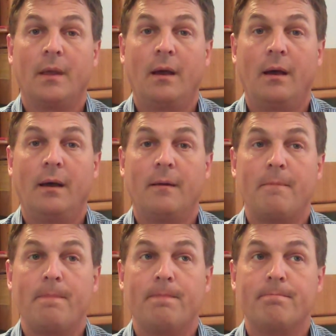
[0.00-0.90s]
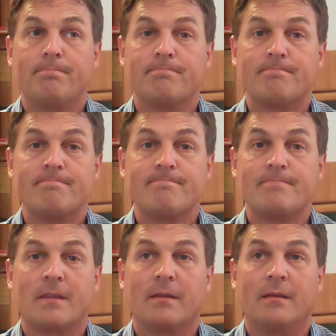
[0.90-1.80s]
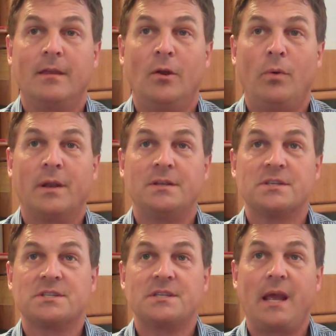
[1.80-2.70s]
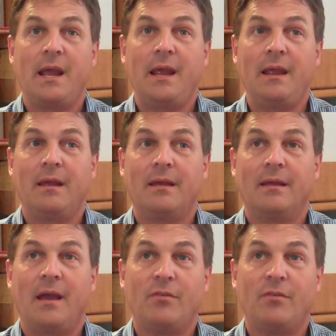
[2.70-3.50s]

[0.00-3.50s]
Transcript: You don't want to just say,